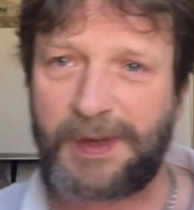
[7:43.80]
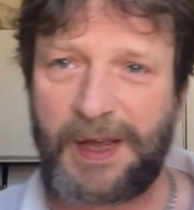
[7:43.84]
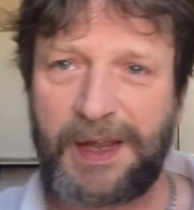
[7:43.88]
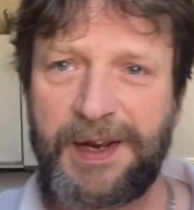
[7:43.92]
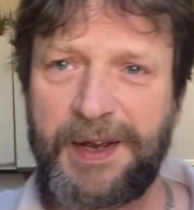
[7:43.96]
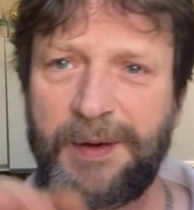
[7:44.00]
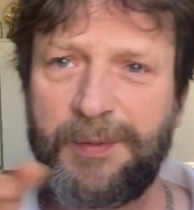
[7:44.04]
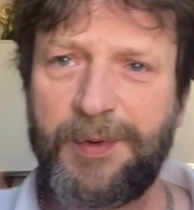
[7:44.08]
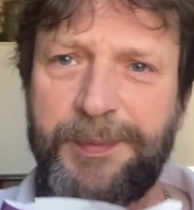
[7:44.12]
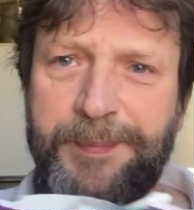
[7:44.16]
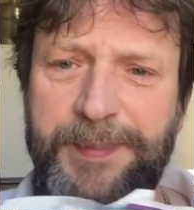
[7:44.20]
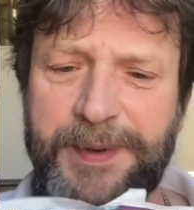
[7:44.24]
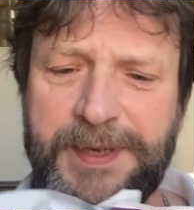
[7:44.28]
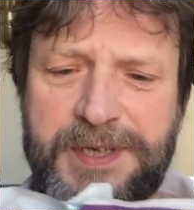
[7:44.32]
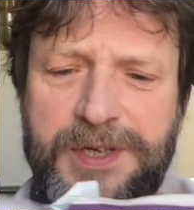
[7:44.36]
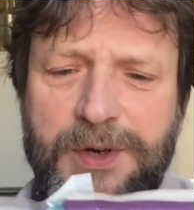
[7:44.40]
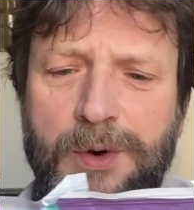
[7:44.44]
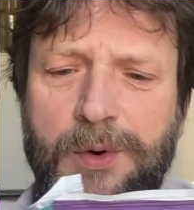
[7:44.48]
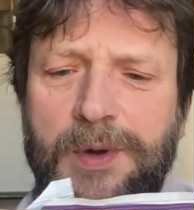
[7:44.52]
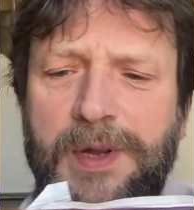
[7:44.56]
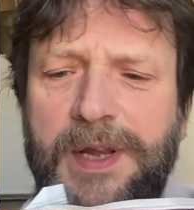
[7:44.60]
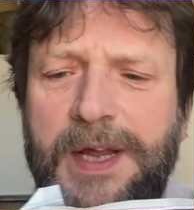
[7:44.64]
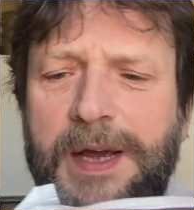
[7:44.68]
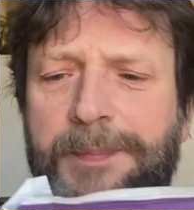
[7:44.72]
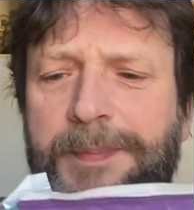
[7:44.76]
and I would be
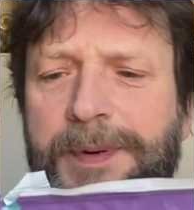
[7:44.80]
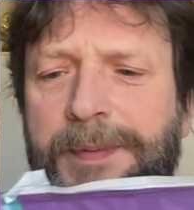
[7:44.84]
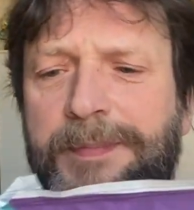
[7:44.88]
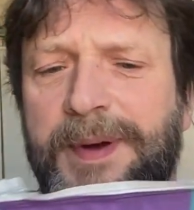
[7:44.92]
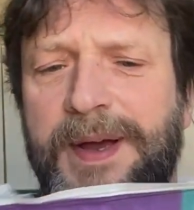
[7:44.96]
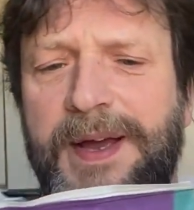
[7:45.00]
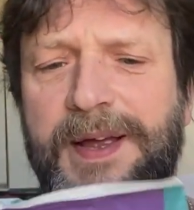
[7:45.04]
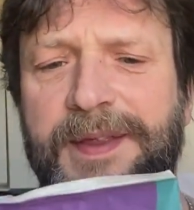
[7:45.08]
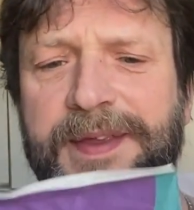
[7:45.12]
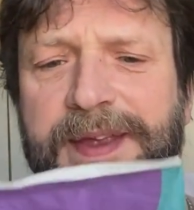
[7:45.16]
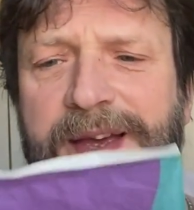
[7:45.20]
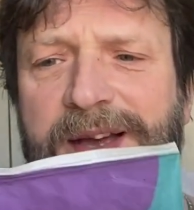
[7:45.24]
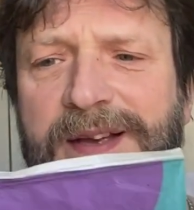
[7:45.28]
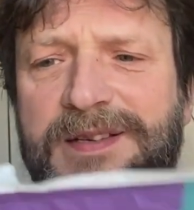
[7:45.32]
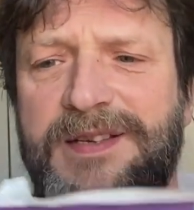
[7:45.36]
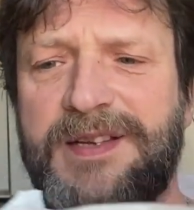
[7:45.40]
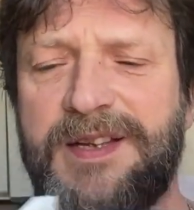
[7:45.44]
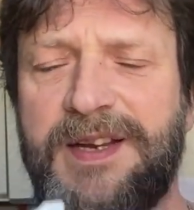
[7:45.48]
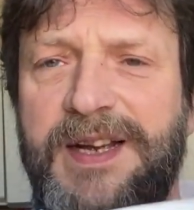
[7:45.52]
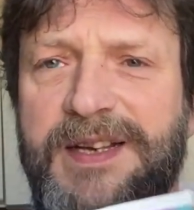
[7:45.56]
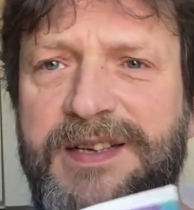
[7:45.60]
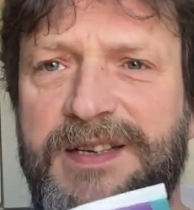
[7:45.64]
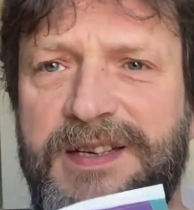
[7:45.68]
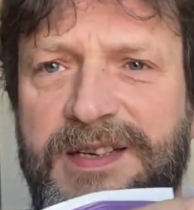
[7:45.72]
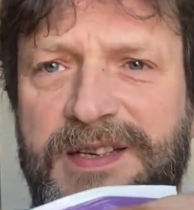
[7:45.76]
totally happy buying the
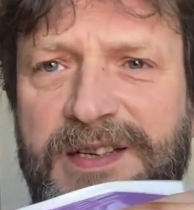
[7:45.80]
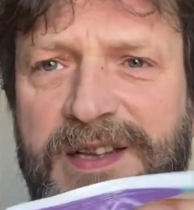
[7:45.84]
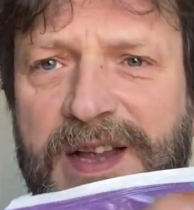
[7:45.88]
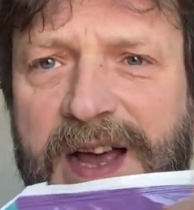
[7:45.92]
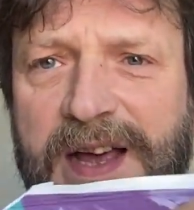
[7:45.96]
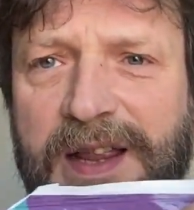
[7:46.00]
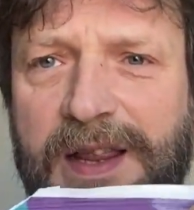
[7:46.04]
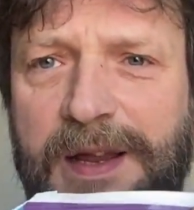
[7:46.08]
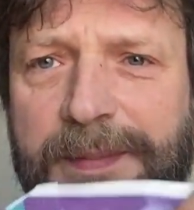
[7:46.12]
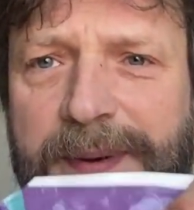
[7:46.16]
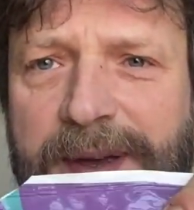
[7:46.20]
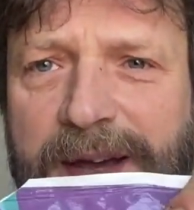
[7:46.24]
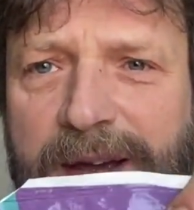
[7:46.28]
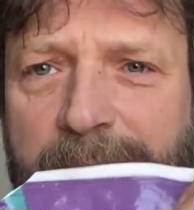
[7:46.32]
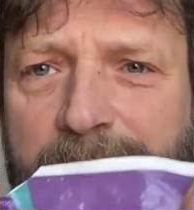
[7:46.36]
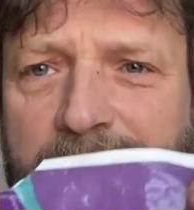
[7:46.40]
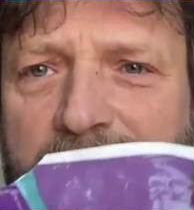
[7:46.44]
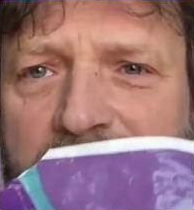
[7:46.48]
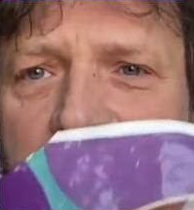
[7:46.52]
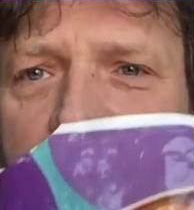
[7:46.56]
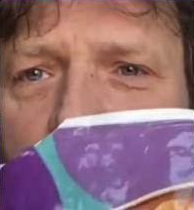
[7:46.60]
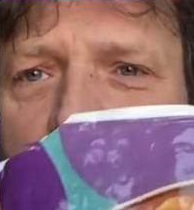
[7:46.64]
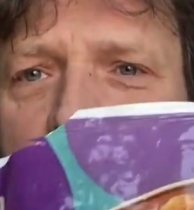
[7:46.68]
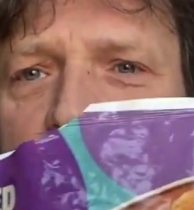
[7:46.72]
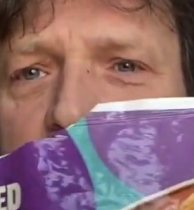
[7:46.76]
Asda. That's a slightly bigger
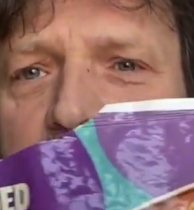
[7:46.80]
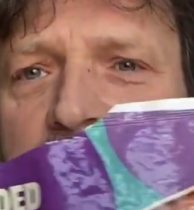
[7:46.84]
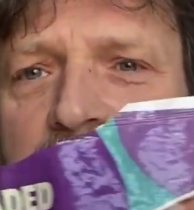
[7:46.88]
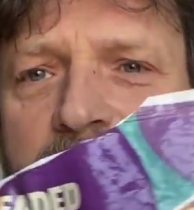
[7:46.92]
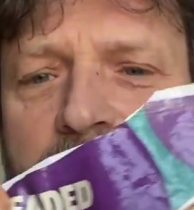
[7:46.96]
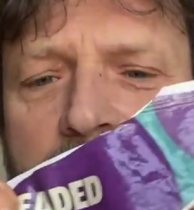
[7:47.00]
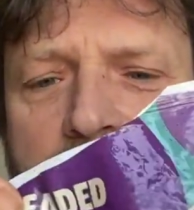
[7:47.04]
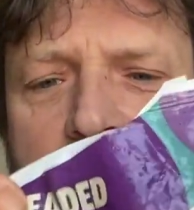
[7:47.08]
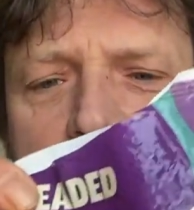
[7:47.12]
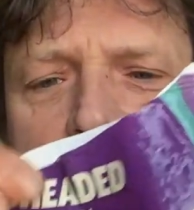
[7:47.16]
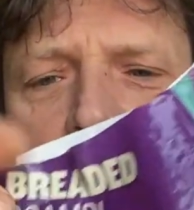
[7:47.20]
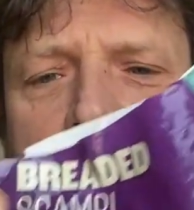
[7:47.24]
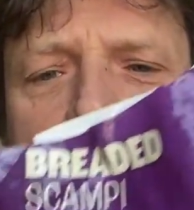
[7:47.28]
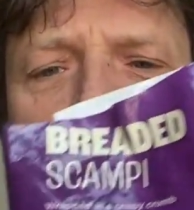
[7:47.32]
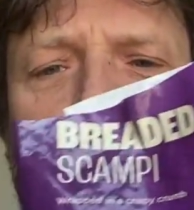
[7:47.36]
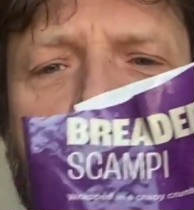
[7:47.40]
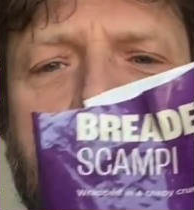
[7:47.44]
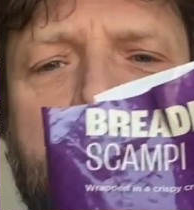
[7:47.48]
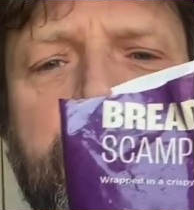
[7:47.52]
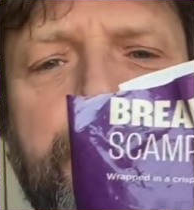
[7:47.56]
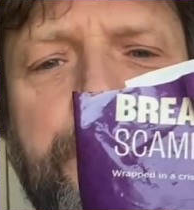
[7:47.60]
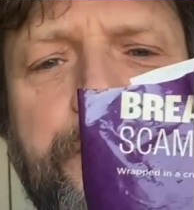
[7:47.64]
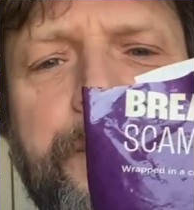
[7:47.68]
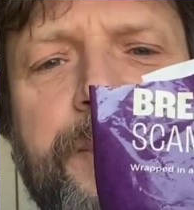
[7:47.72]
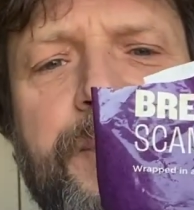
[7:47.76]
pack weight.
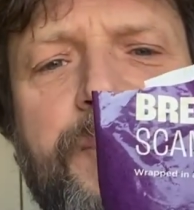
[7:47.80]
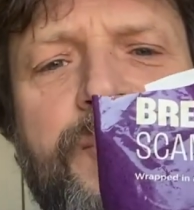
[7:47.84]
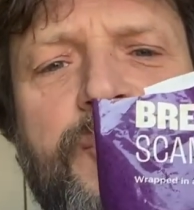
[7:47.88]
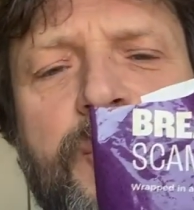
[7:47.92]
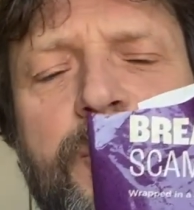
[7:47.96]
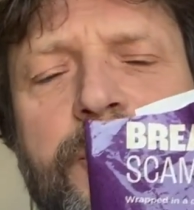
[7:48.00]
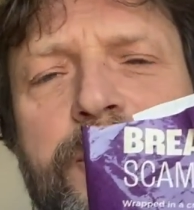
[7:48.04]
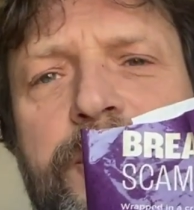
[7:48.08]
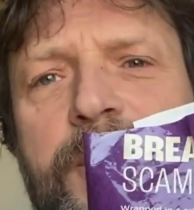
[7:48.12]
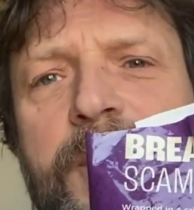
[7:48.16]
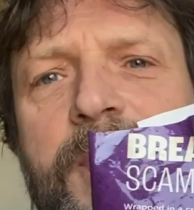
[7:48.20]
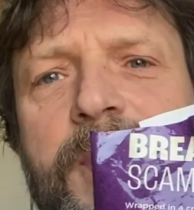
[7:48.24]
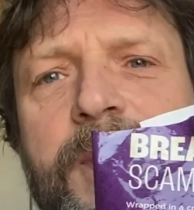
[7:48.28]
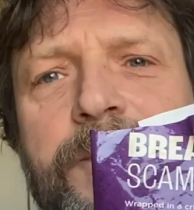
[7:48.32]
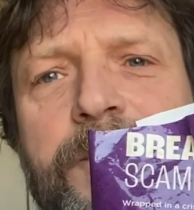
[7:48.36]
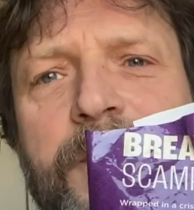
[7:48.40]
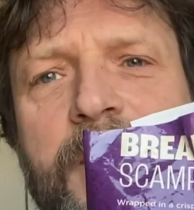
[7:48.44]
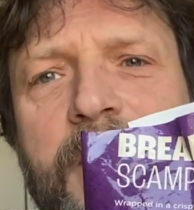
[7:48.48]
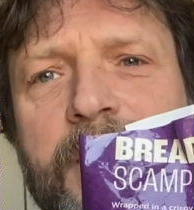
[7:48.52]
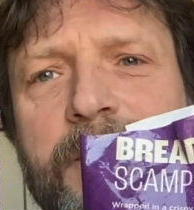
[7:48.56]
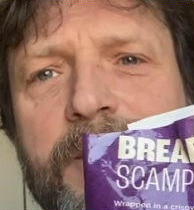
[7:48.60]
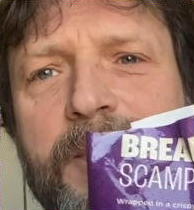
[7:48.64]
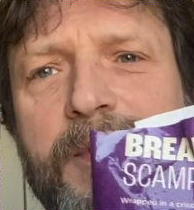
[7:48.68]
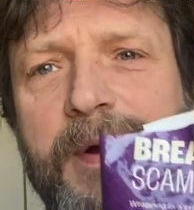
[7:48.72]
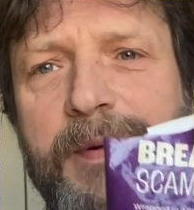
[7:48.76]

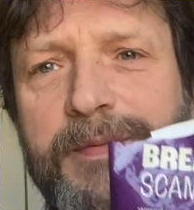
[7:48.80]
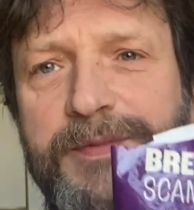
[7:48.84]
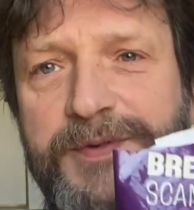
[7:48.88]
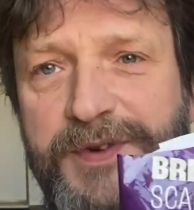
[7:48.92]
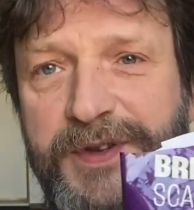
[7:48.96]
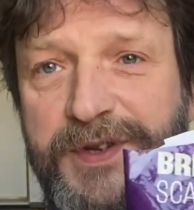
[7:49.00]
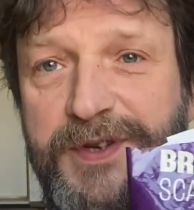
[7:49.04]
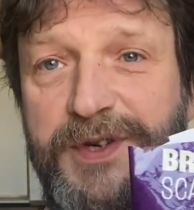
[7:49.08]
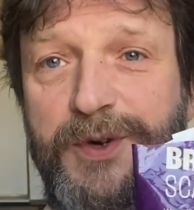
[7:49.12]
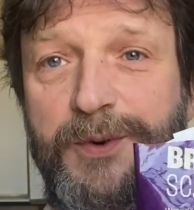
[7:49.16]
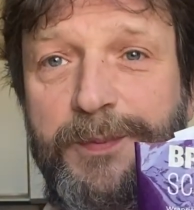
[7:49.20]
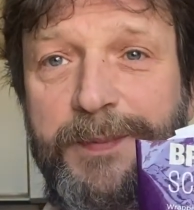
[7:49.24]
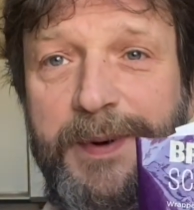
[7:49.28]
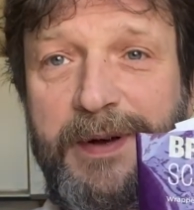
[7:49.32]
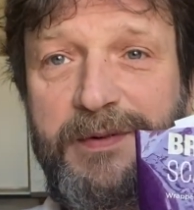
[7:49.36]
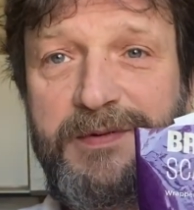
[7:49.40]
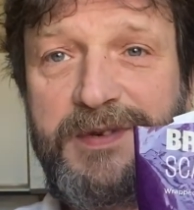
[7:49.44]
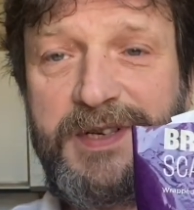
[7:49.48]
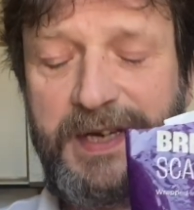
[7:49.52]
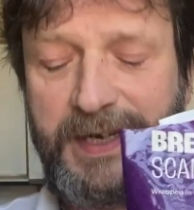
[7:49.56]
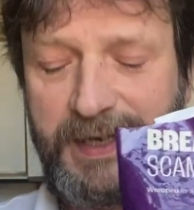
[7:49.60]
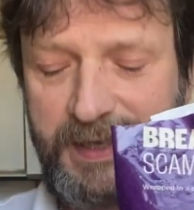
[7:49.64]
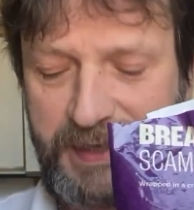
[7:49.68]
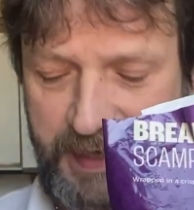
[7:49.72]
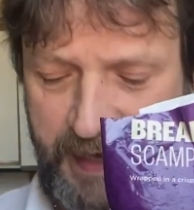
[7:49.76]
235 grams for
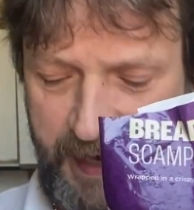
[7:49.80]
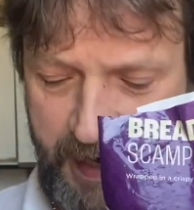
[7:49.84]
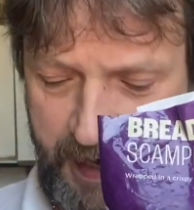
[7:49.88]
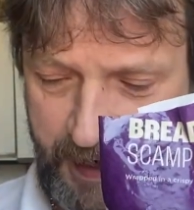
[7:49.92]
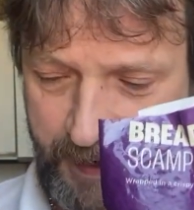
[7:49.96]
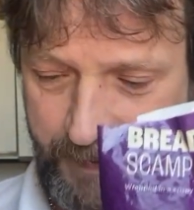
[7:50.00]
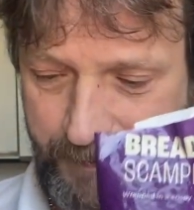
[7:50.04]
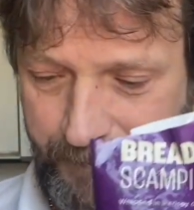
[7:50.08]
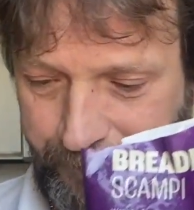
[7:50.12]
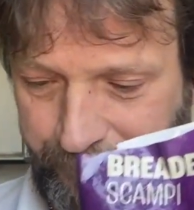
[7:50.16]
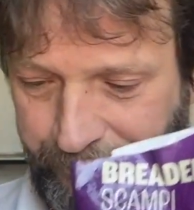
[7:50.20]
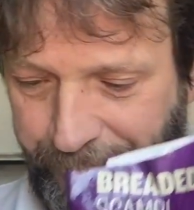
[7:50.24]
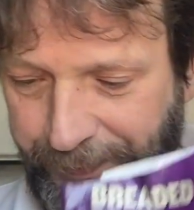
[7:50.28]
£2.68.